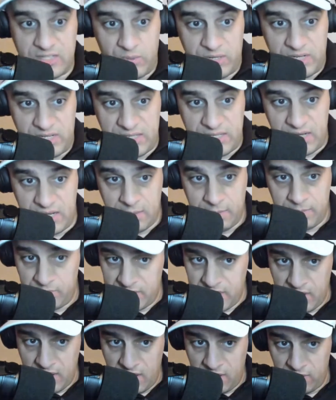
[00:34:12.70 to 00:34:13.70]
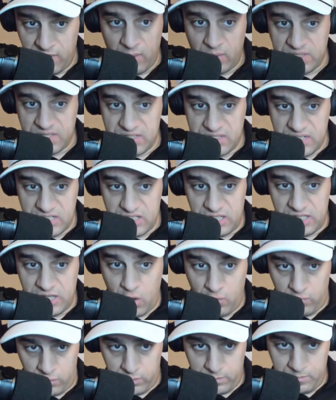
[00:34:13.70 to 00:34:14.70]
and that's what he did. Fight was
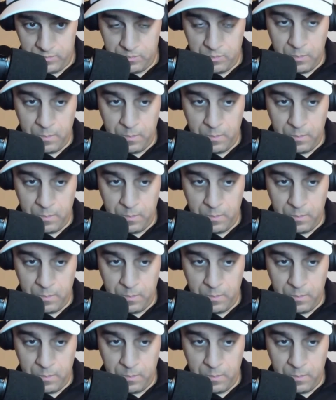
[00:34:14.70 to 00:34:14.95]
essentially over.